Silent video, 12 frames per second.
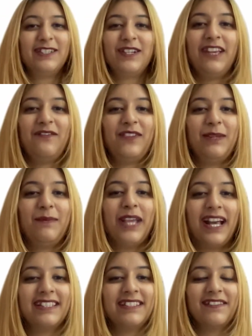Today, we'll
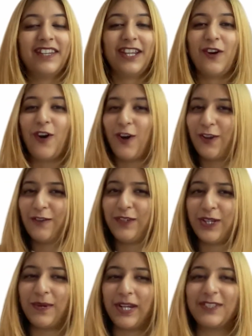be answering all of
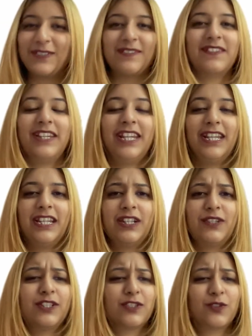your questions
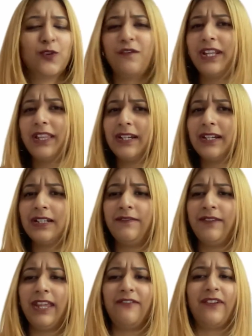related to this COVID
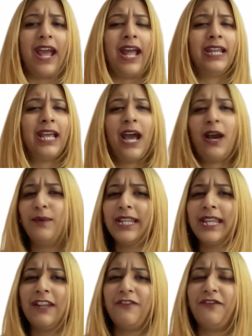third wave and how
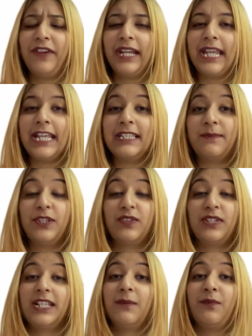it can affect
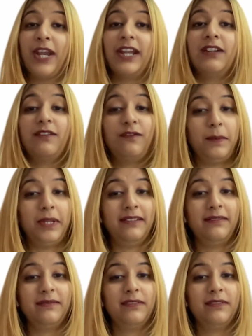especially the pregnant women.